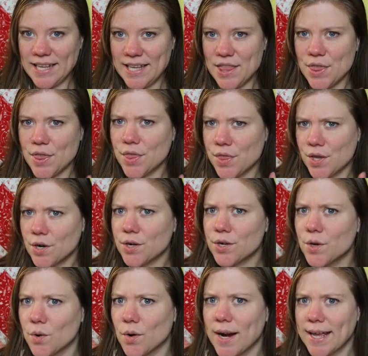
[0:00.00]
in 3rd
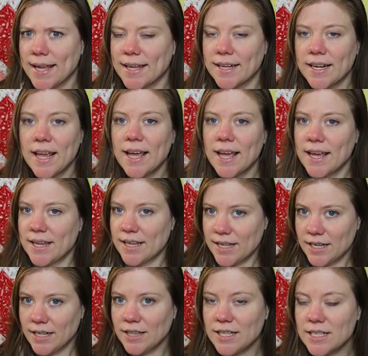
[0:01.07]
grade and
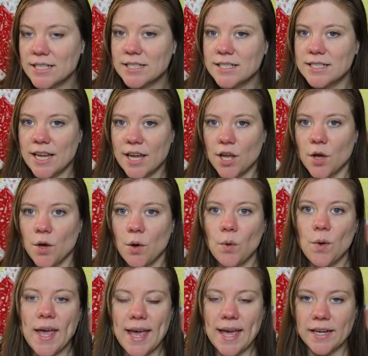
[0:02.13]
getting these Necco
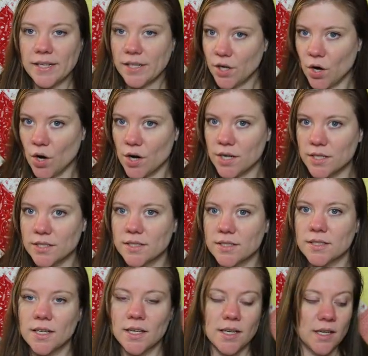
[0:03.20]
candy
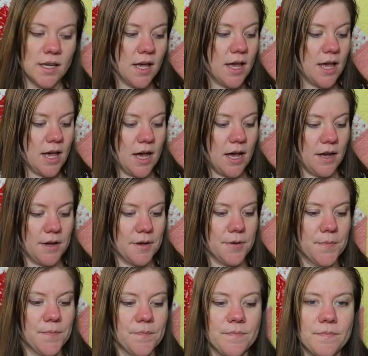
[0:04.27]
hearts,
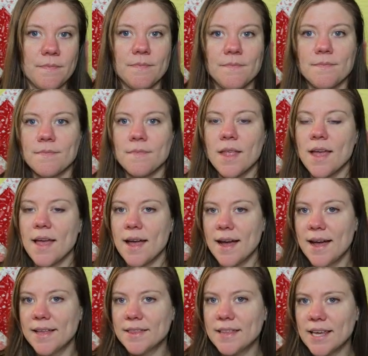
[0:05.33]
and
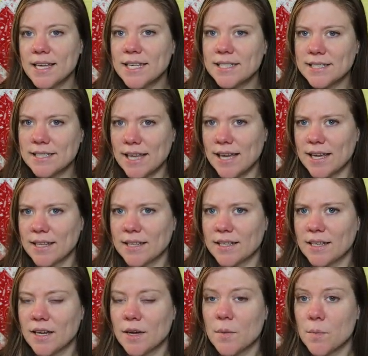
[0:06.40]
they
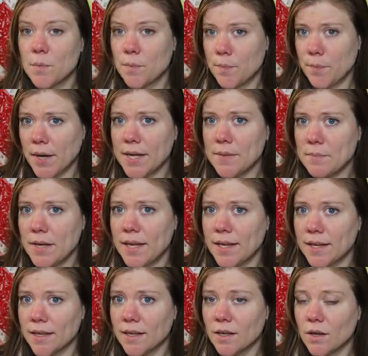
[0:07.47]
said, bite
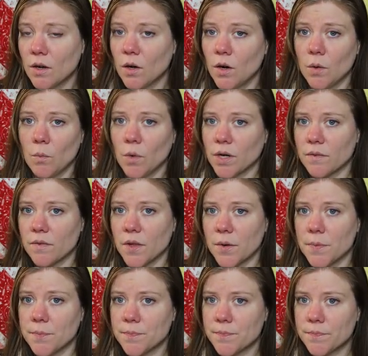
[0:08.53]
me on one of
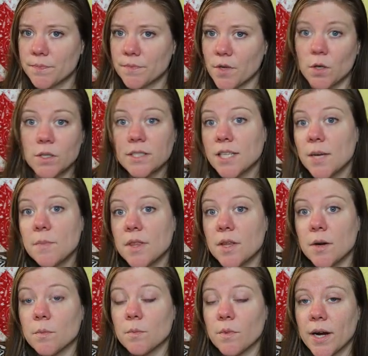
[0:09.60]
them. On some of
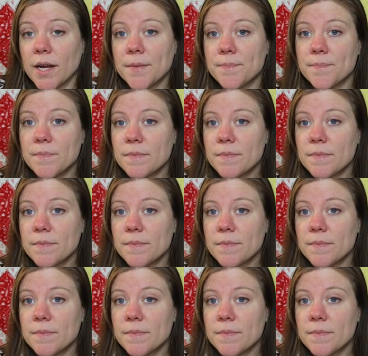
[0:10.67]
them, right?